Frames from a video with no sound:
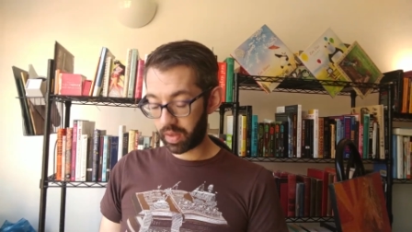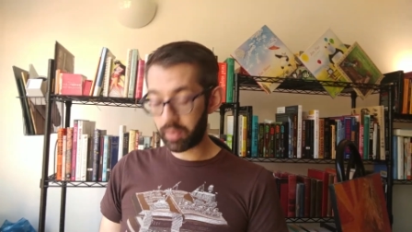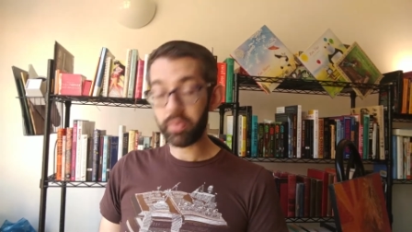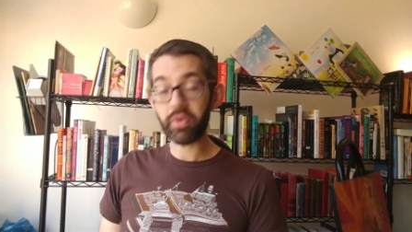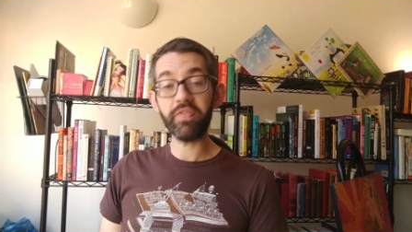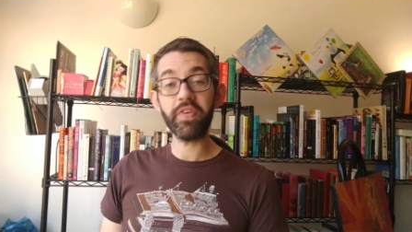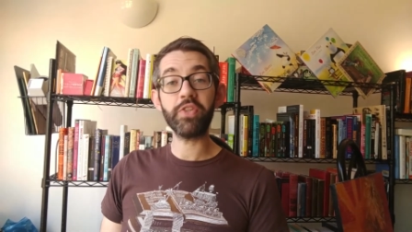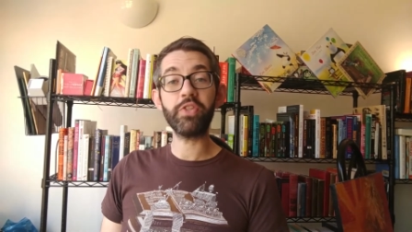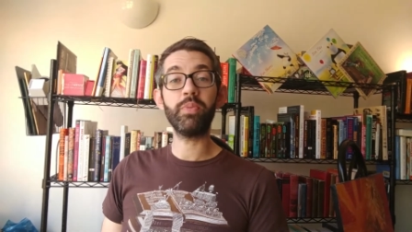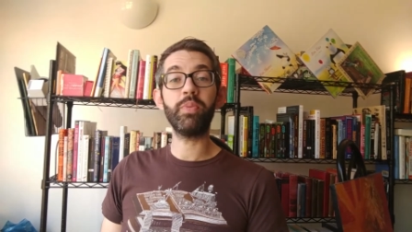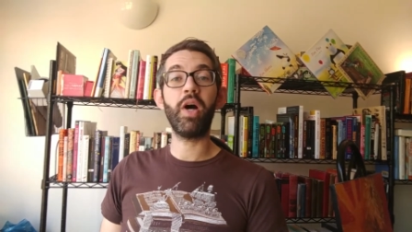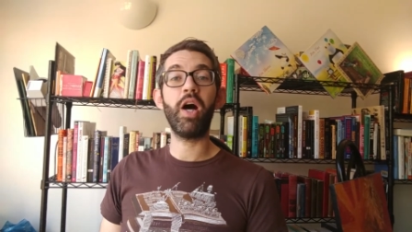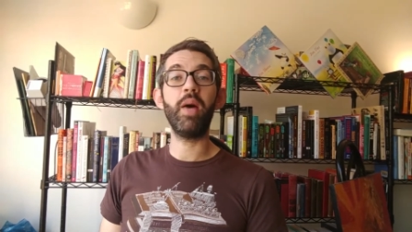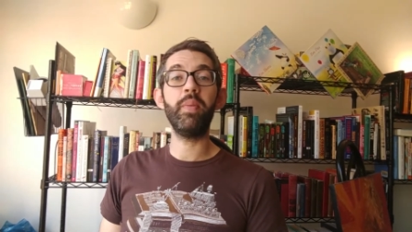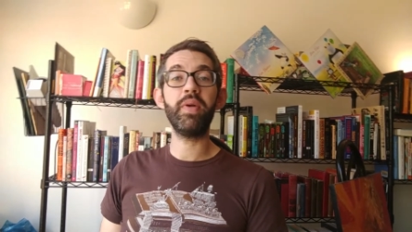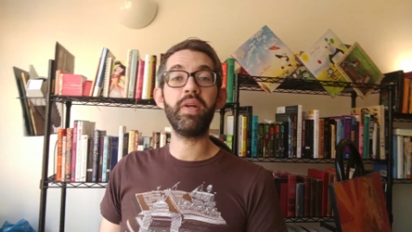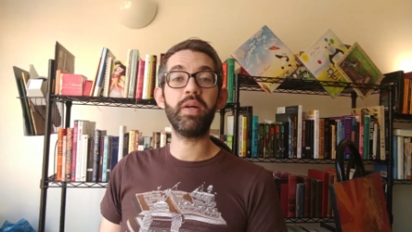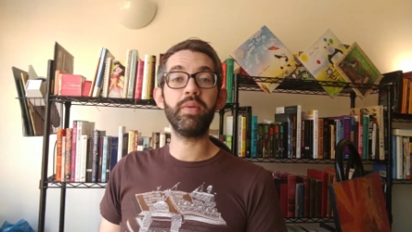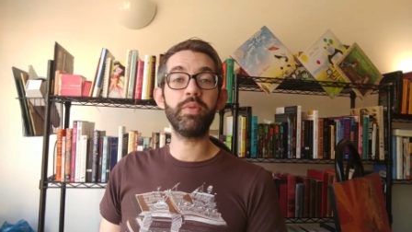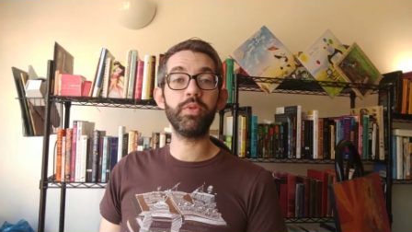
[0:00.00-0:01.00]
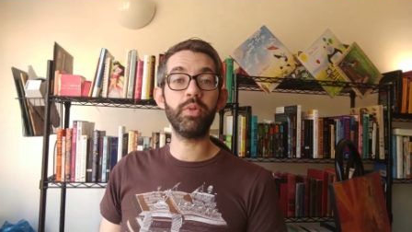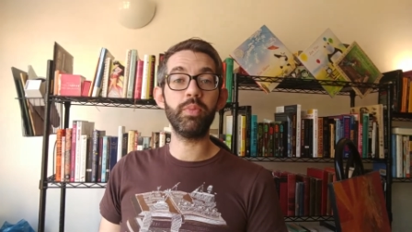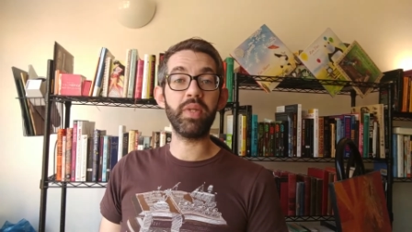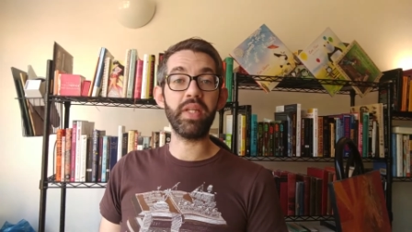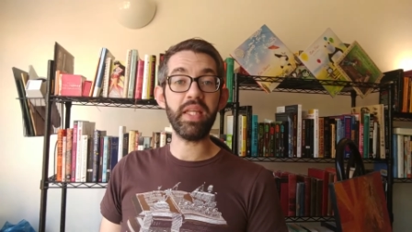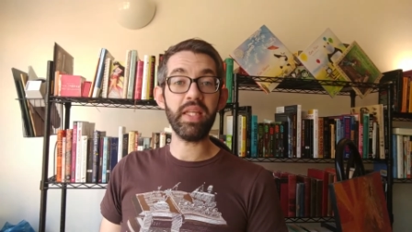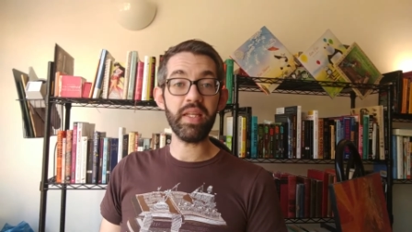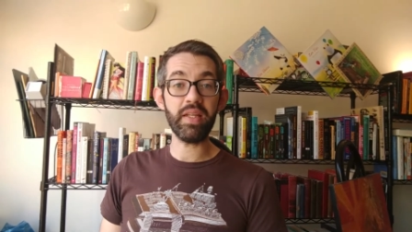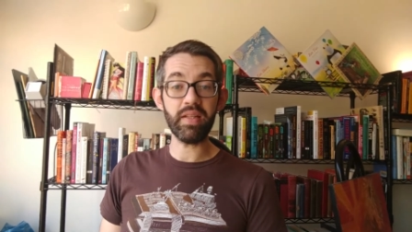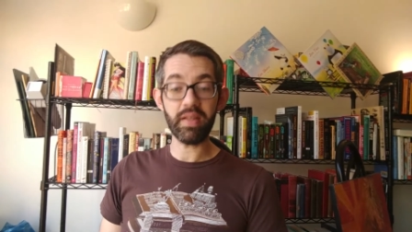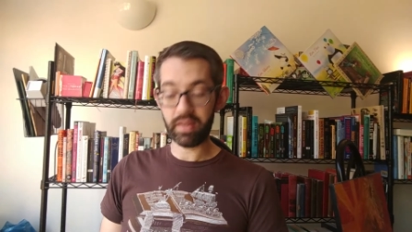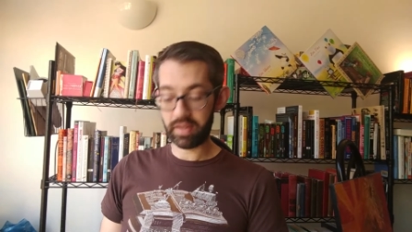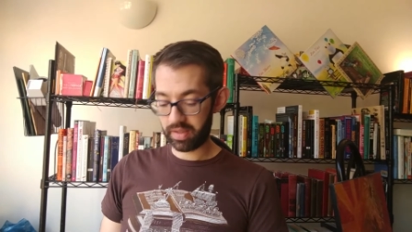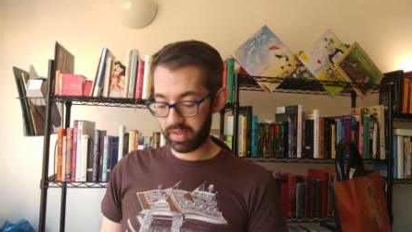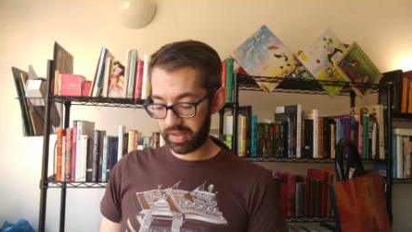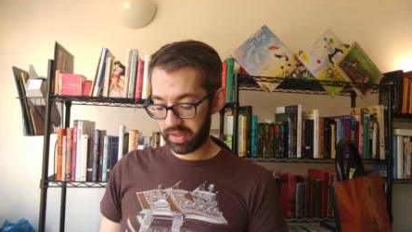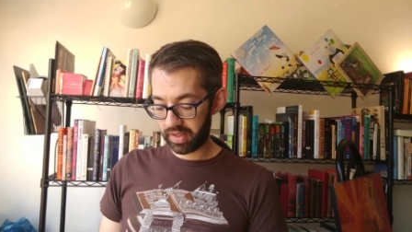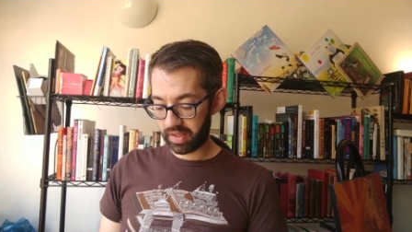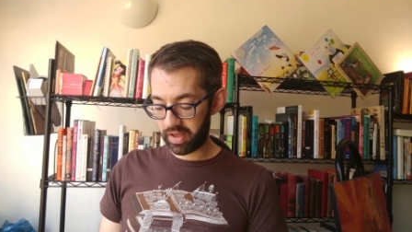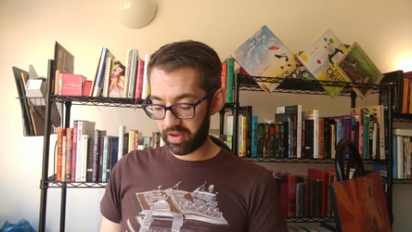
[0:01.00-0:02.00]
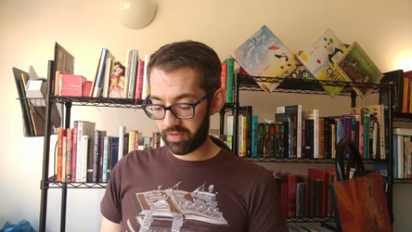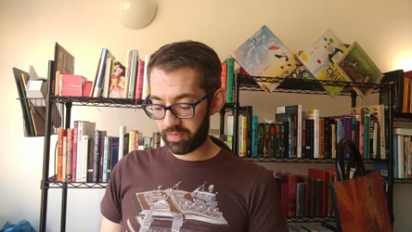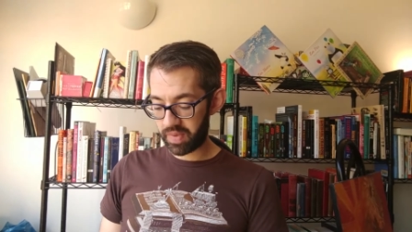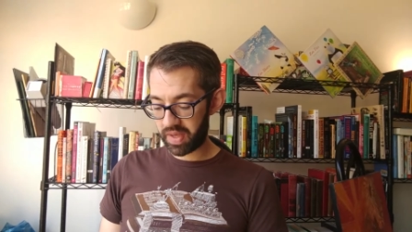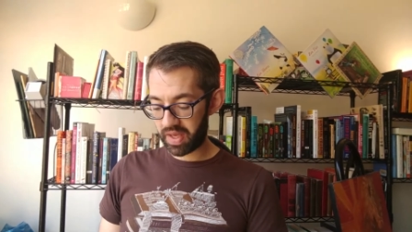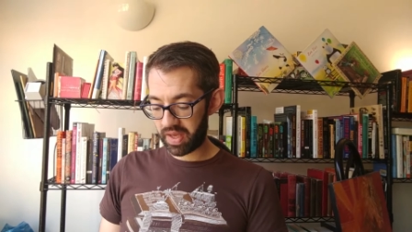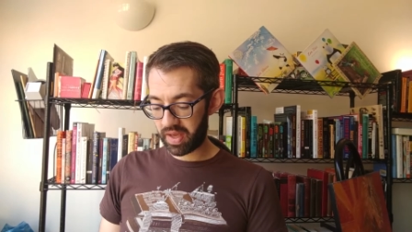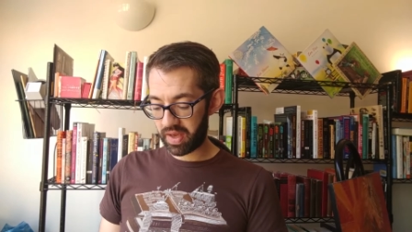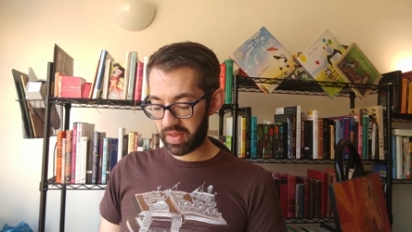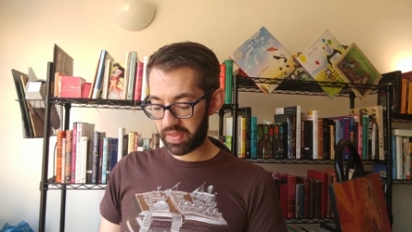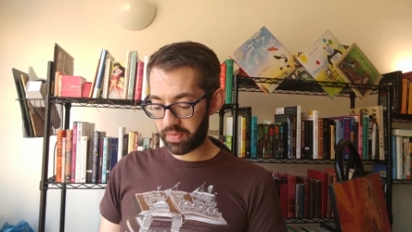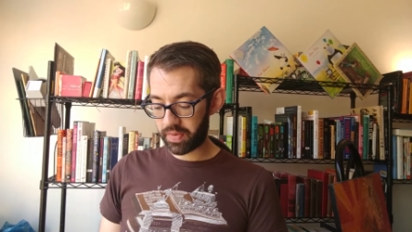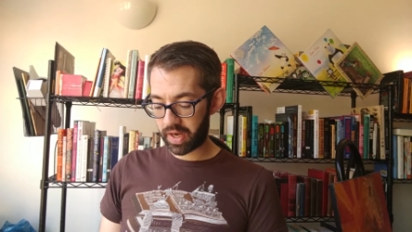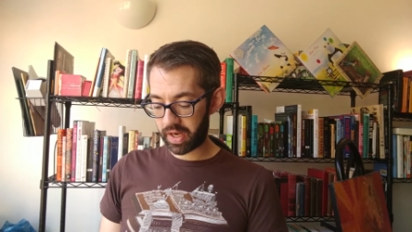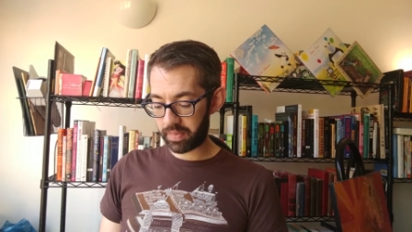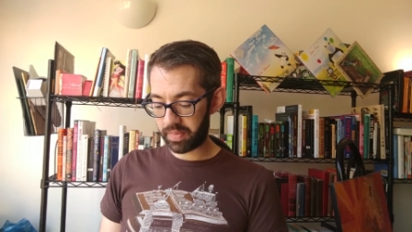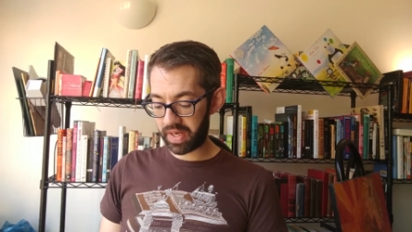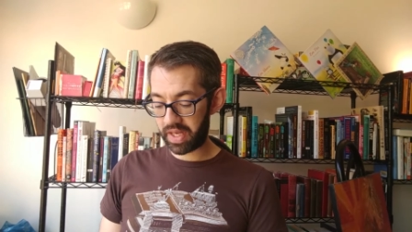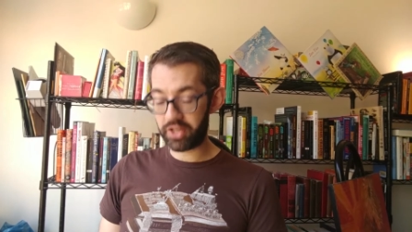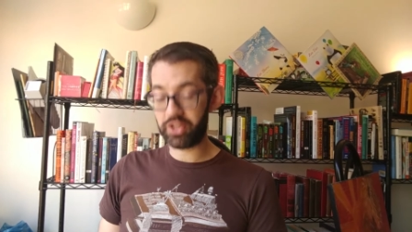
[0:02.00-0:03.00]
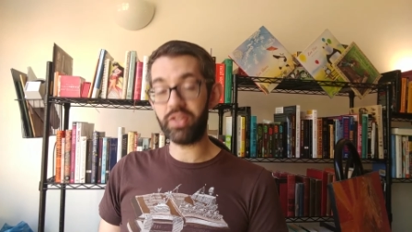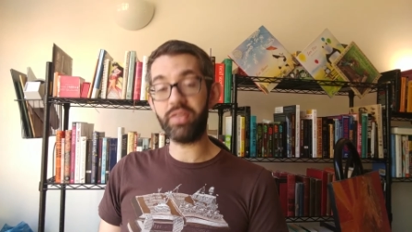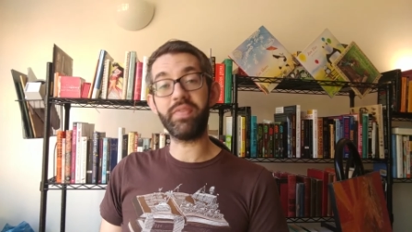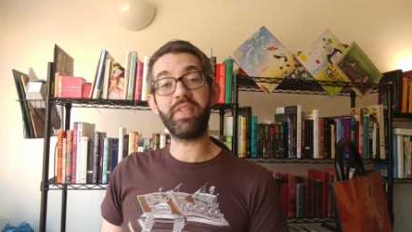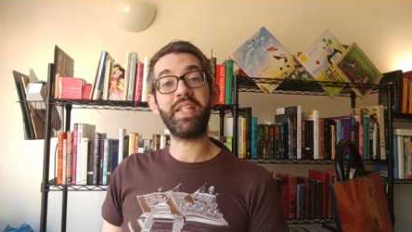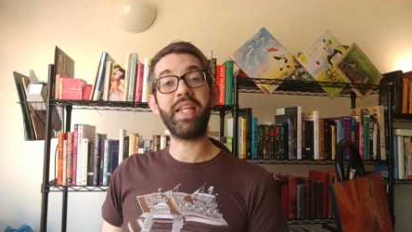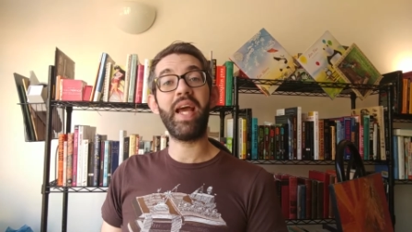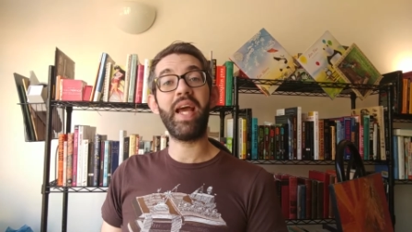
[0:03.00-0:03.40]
Professor Abdul Magheed gave me the recommendation of The